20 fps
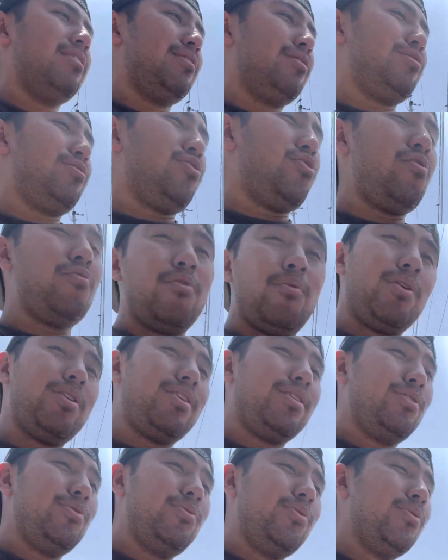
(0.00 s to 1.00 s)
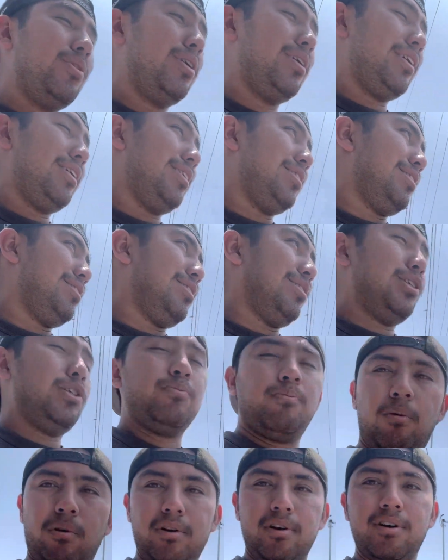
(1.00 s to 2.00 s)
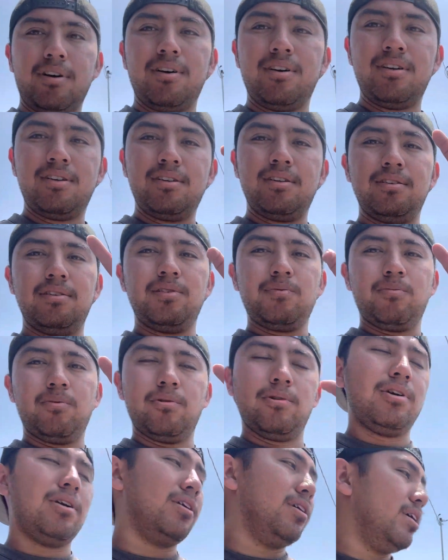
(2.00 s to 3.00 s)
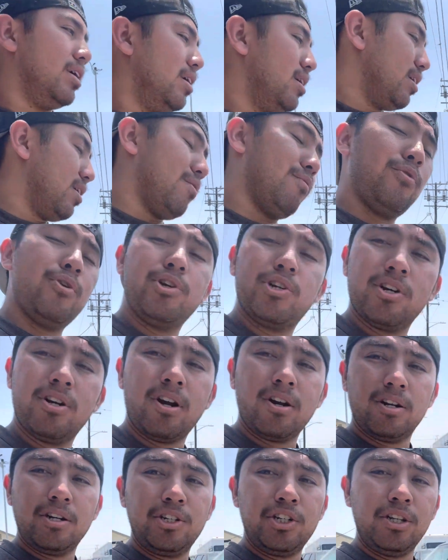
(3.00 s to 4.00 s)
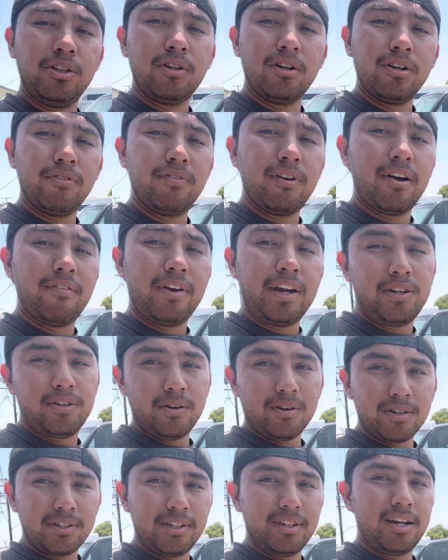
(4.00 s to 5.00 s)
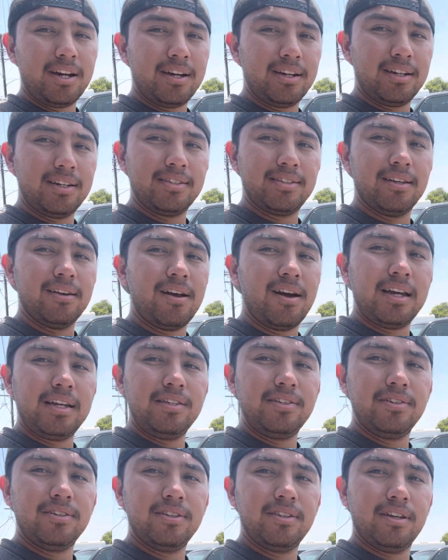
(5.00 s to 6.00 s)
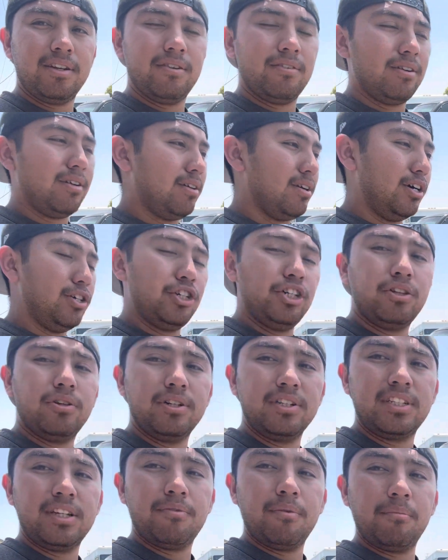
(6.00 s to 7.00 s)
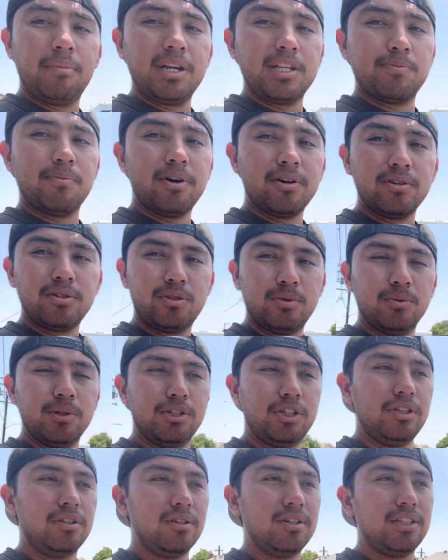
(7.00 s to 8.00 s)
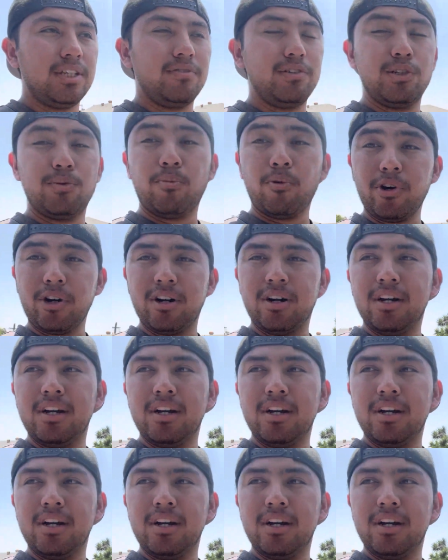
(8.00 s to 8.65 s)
So if you want to do a sport conversion on a G35 HR sedan, it's a lot easier than a G37 base model to a G37 Sport.